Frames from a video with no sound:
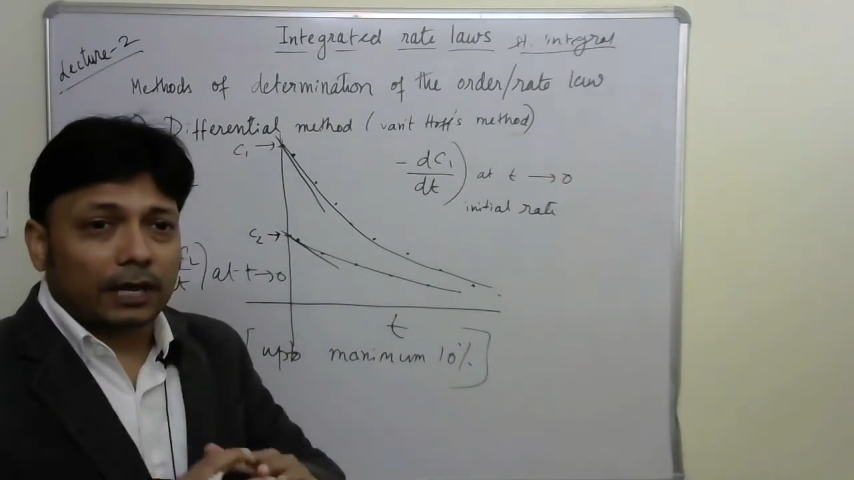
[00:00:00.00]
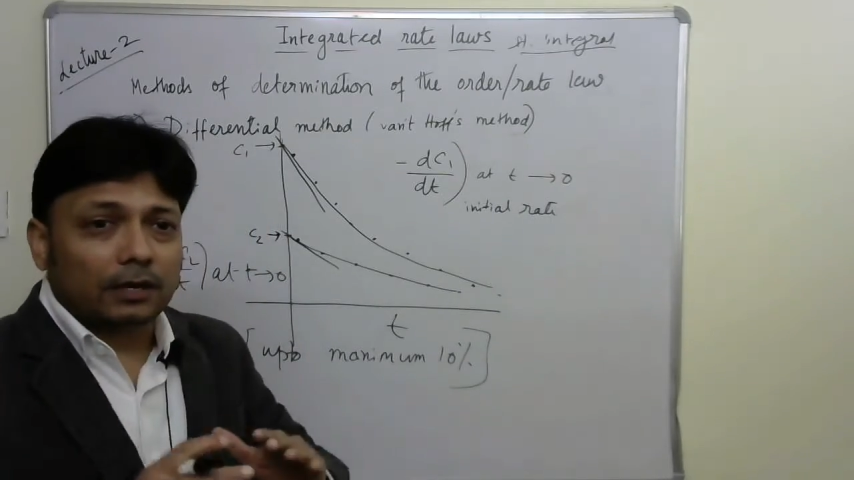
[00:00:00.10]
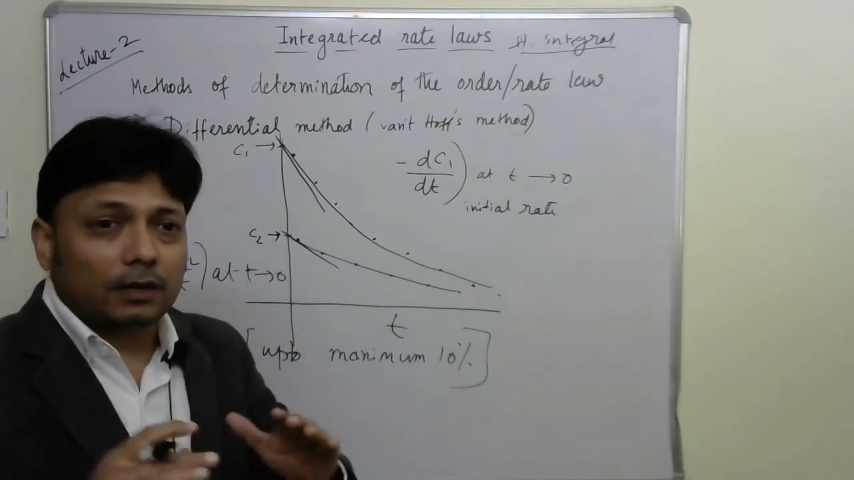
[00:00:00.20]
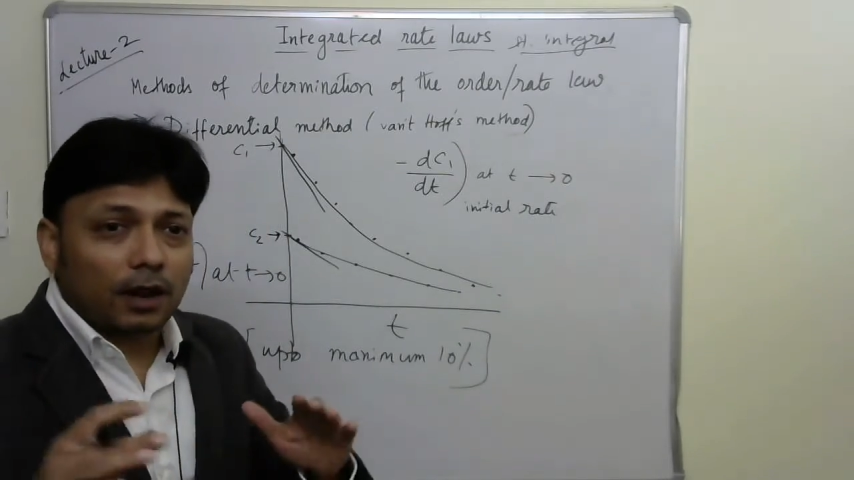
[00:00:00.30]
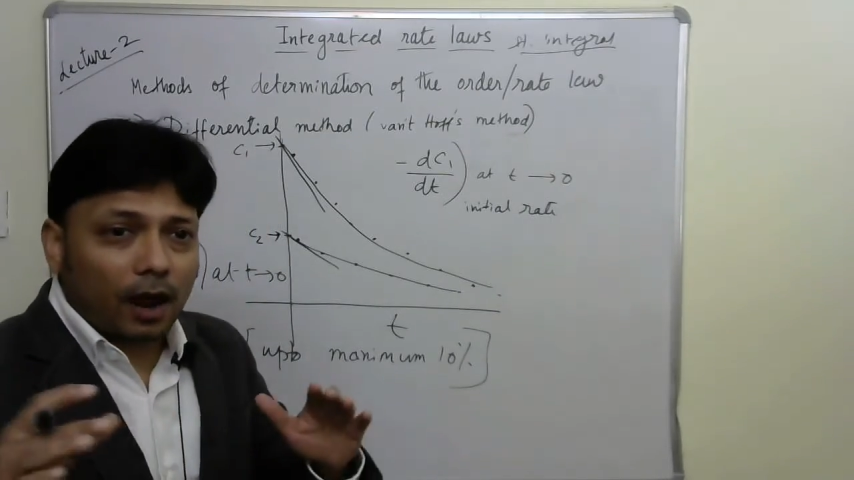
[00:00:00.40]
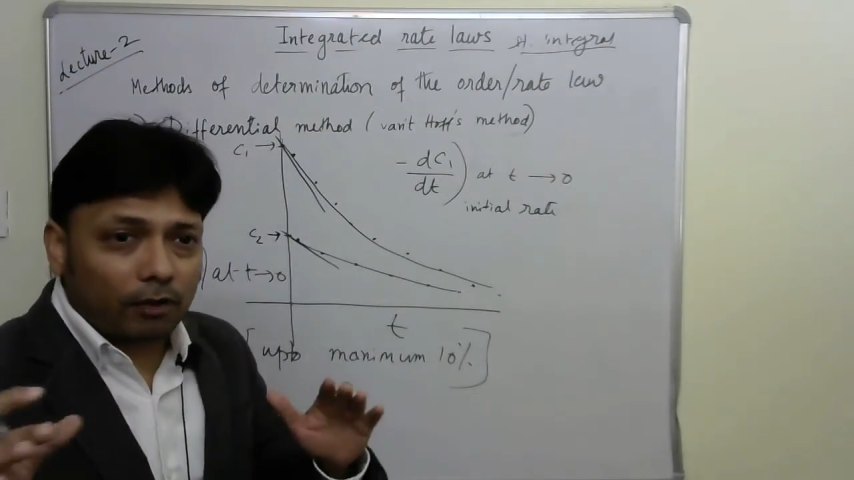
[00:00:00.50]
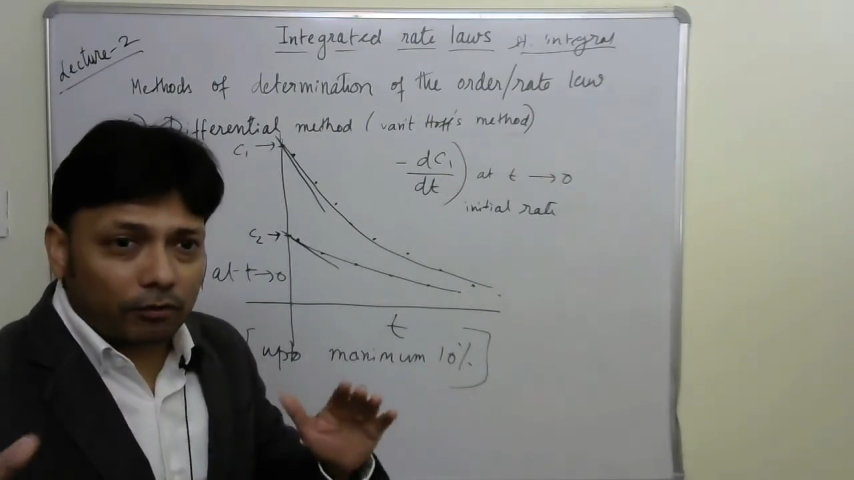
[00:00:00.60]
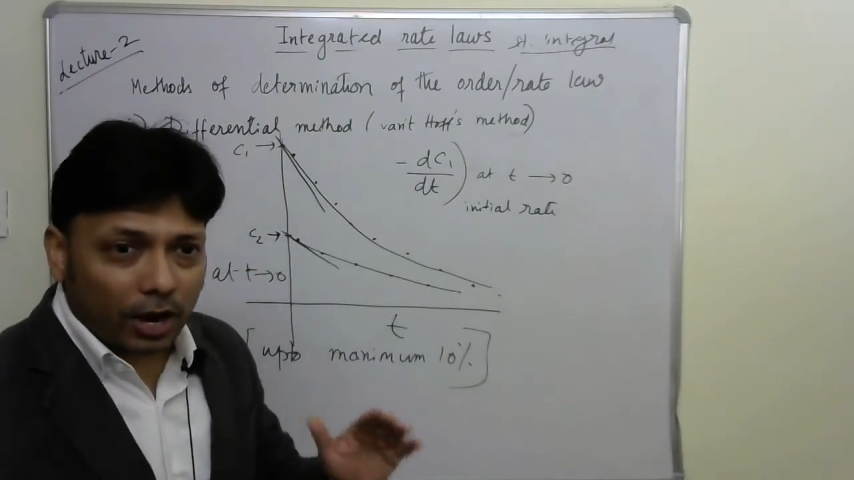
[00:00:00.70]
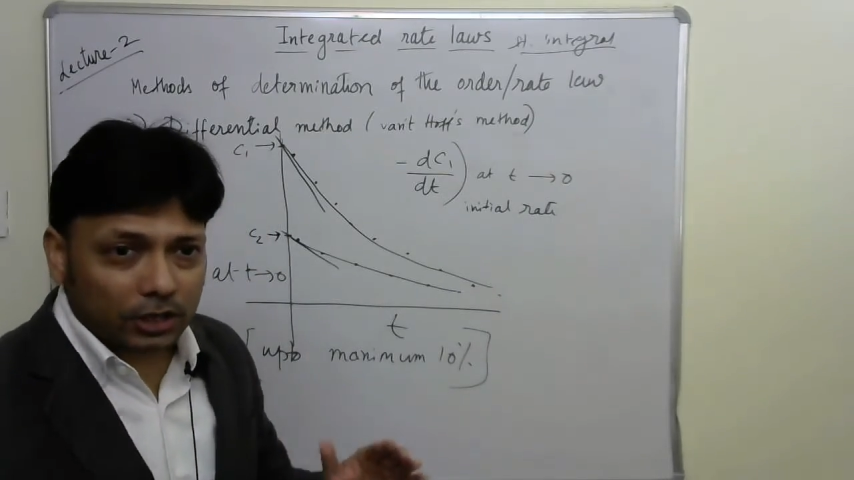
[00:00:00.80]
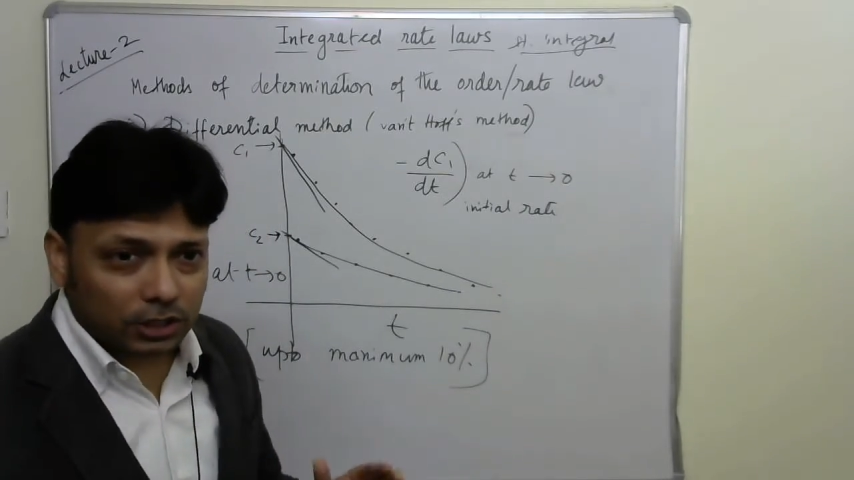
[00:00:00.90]
entire
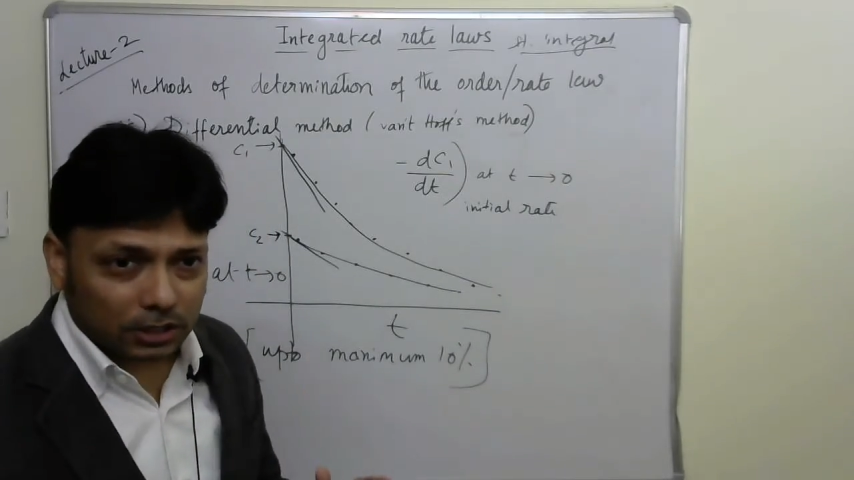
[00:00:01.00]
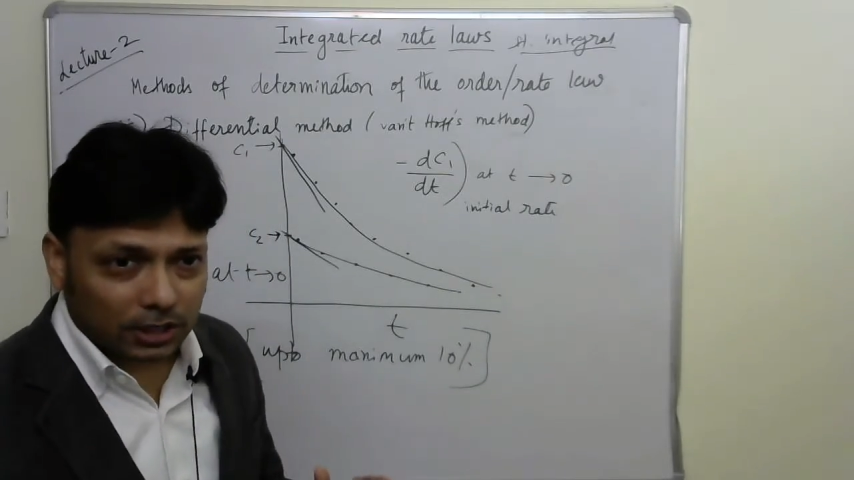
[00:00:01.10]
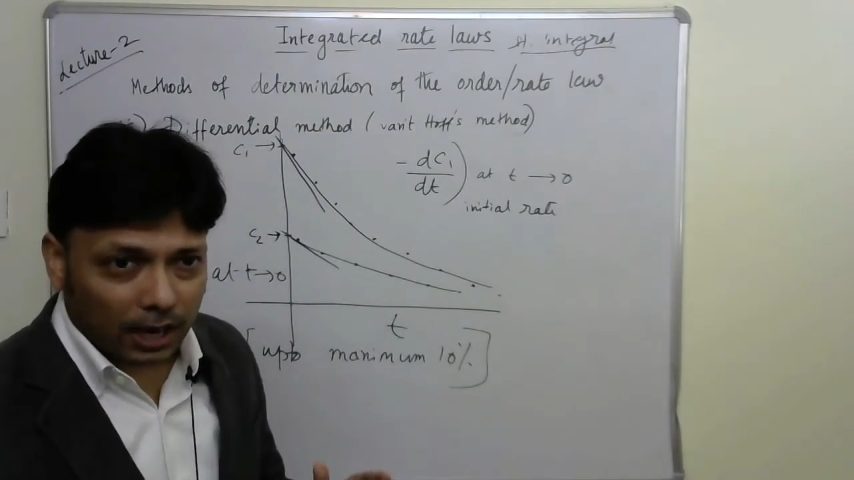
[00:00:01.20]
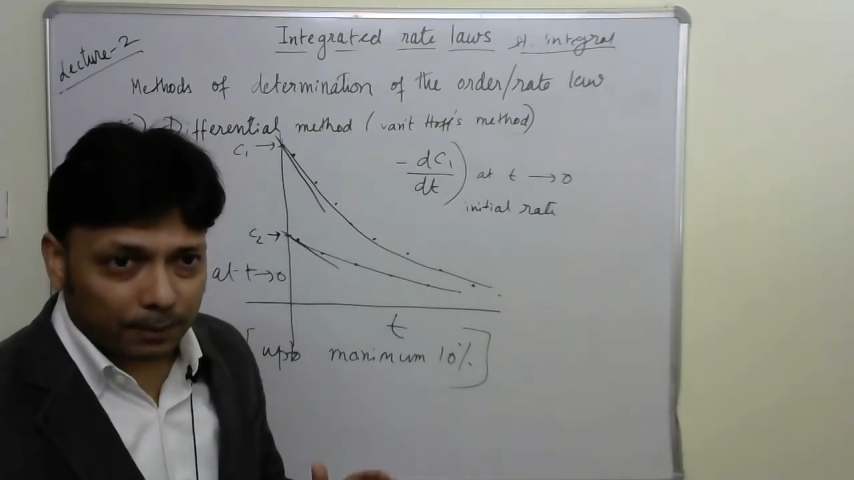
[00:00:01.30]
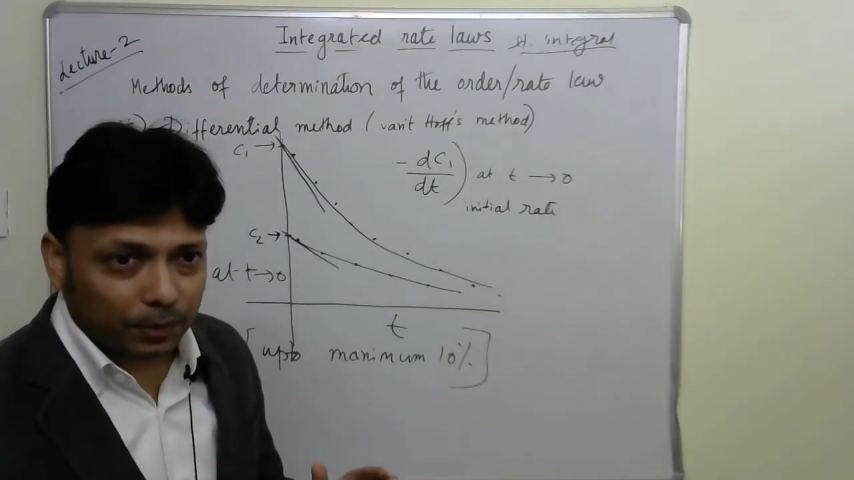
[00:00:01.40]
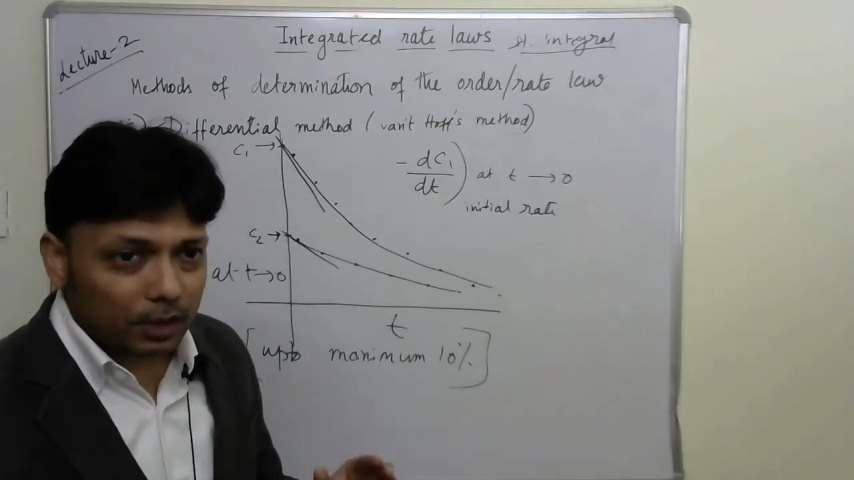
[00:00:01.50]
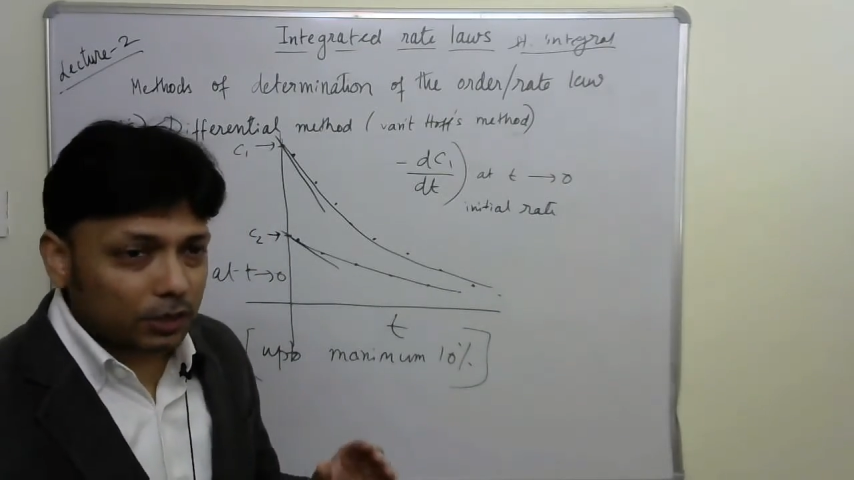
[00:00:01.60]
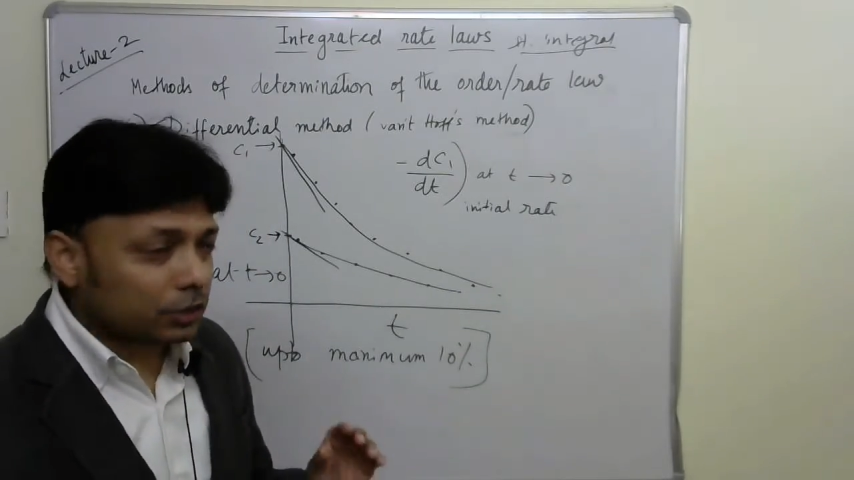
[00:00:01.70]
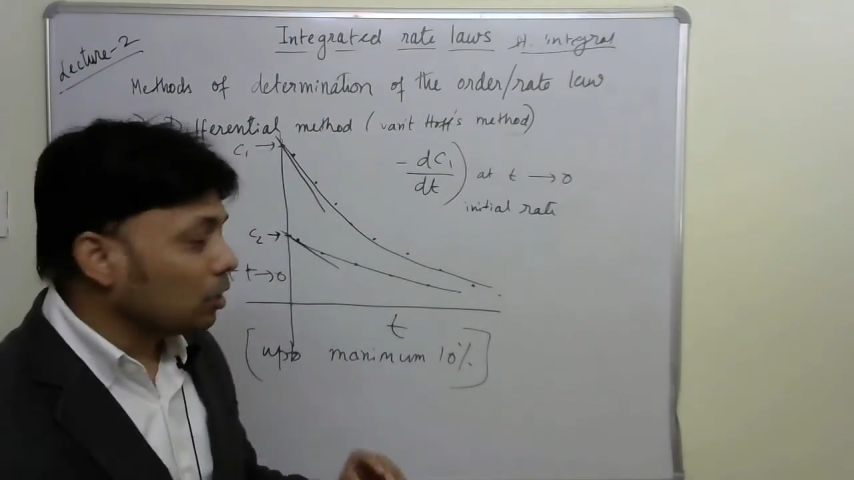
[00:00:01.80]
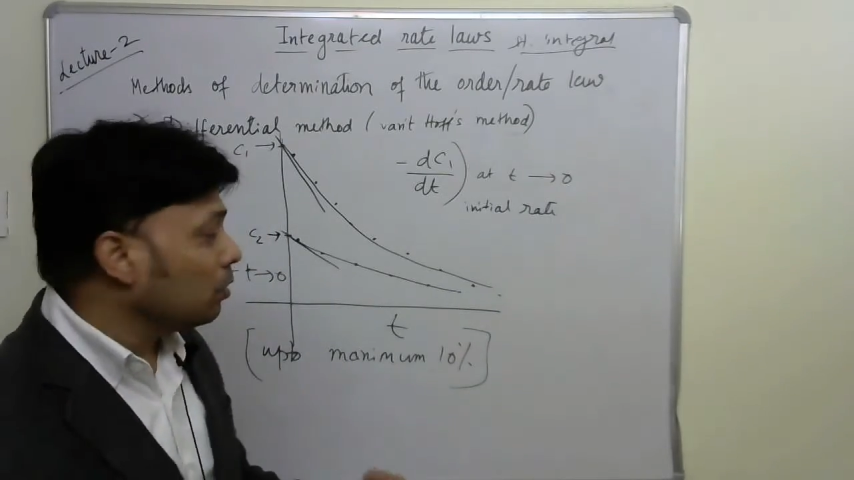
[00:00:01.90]
reaction time.
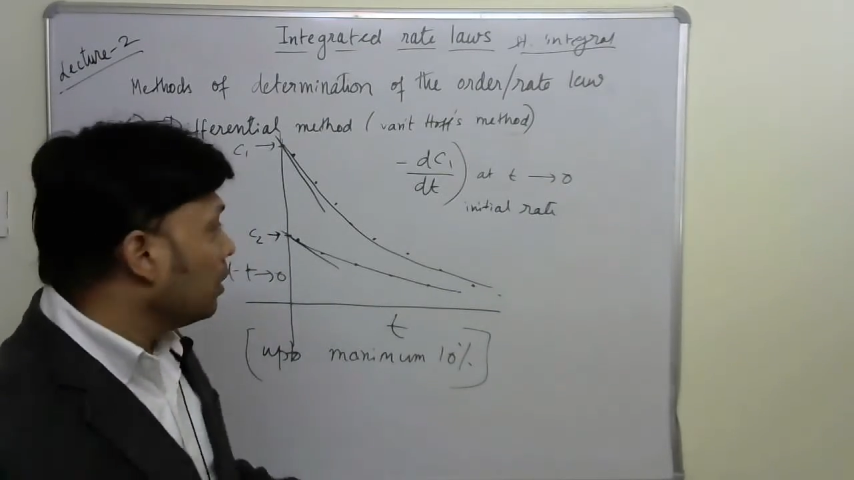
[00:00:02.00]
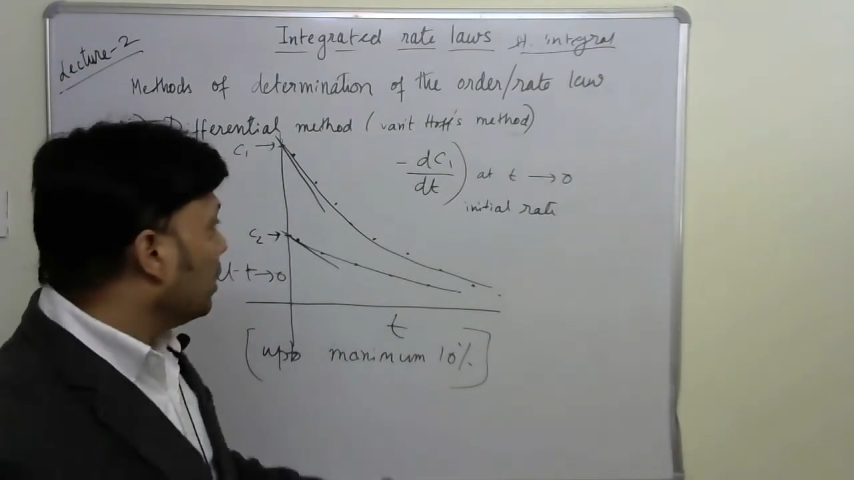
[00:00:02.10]
So